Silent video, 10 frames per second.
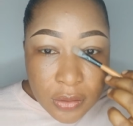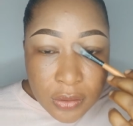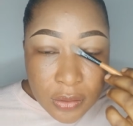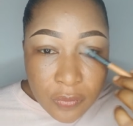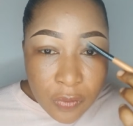
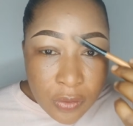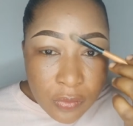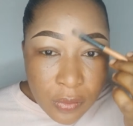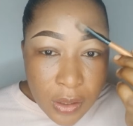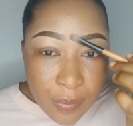When you
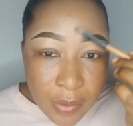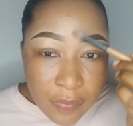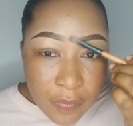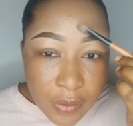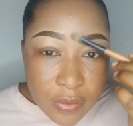look at my
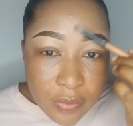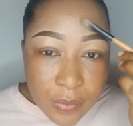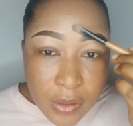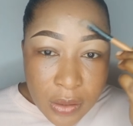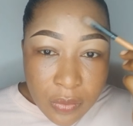face, you be
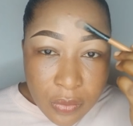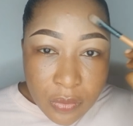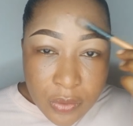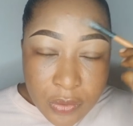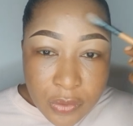like, oh,
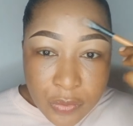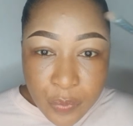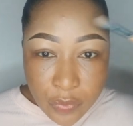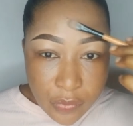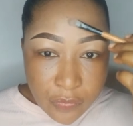this is
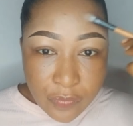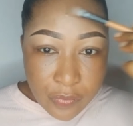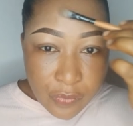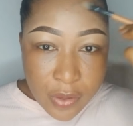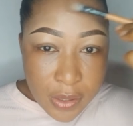beautiful,
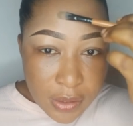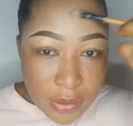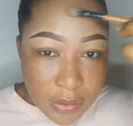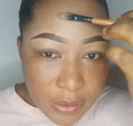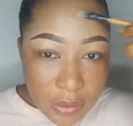right?
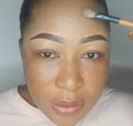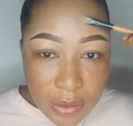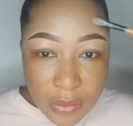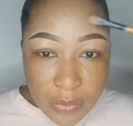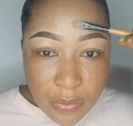
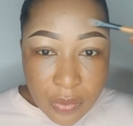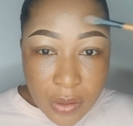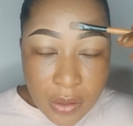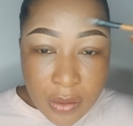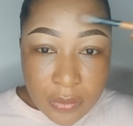
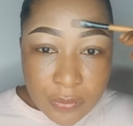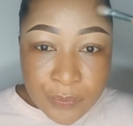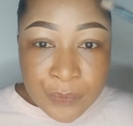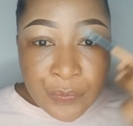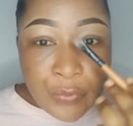Okay.
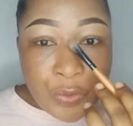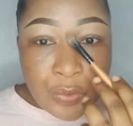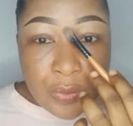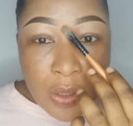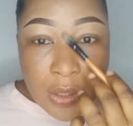So
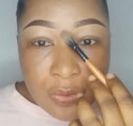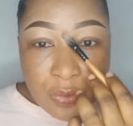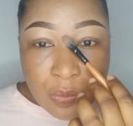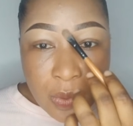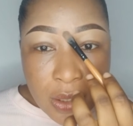learn to
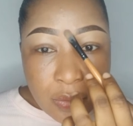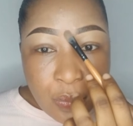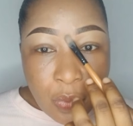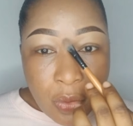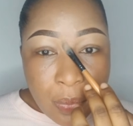blend
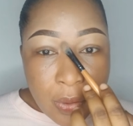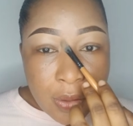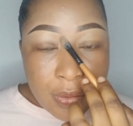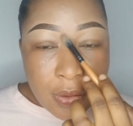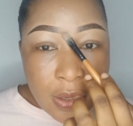properly.
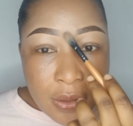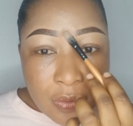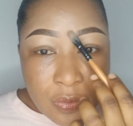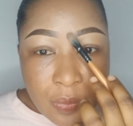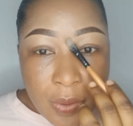Learn to
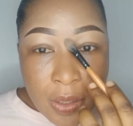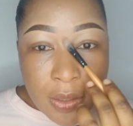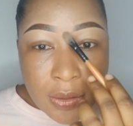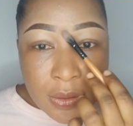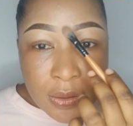blend.